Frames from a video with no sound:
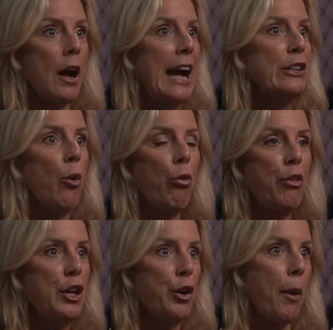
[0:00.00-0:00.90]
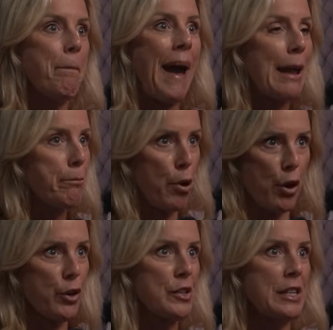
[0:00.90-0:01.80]
I don't think you're a bad
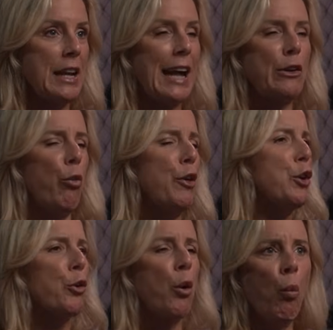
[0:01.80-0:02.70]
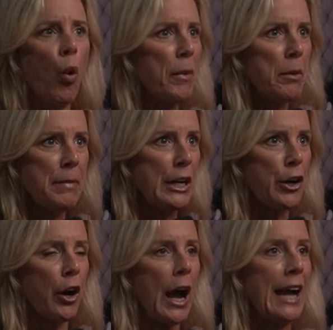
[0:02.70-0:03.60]
person. I don't think you're a woman
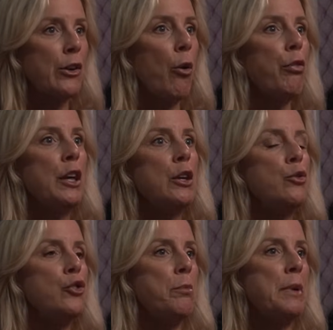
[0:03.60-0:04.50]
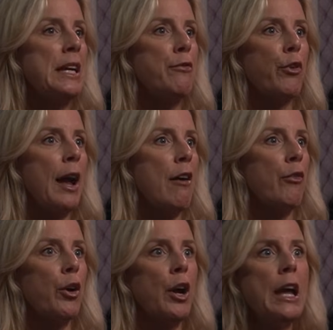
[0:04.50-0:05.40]
beater. Right. I don't think you should be
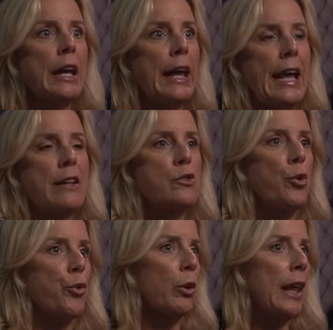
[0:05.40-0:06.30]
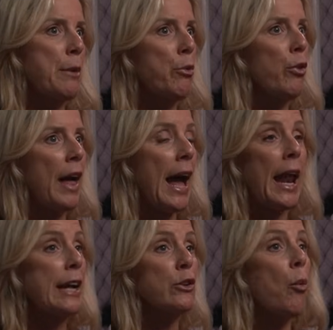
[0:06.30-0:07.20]
forever canceled or labeled that.
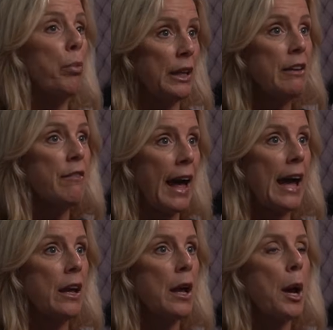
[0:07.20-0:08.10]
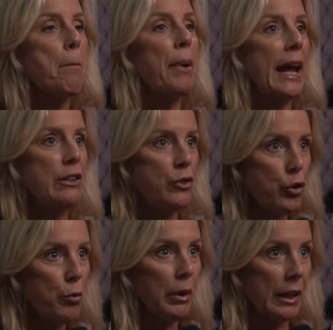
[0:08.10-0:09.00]
Right. I don't believe that. Right. But I
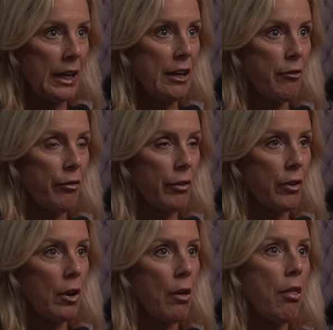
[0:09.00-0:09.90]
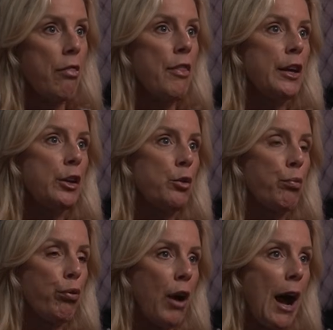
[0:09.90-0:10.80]
do believe that
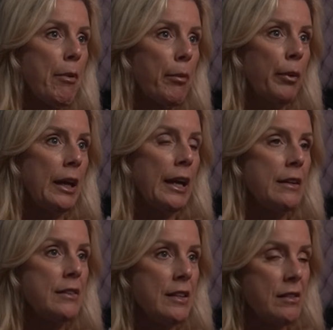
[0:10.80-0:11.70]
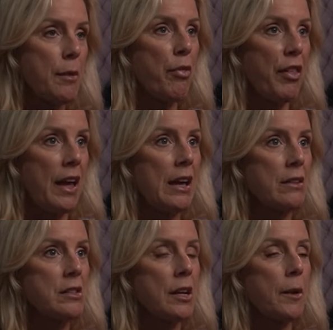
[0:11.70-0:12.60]
you probably did some
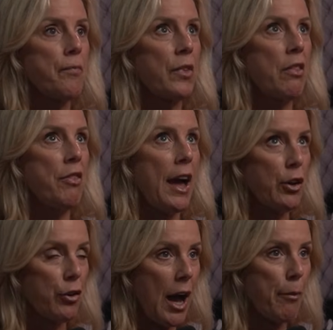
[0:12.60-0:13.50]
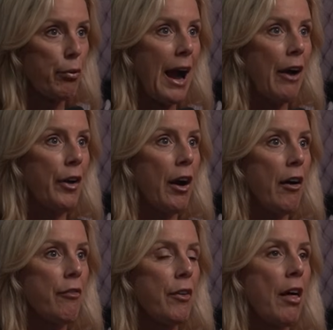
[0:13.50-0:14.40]
things that you're not proud
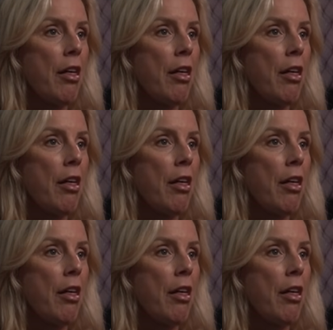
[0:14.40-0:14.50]
of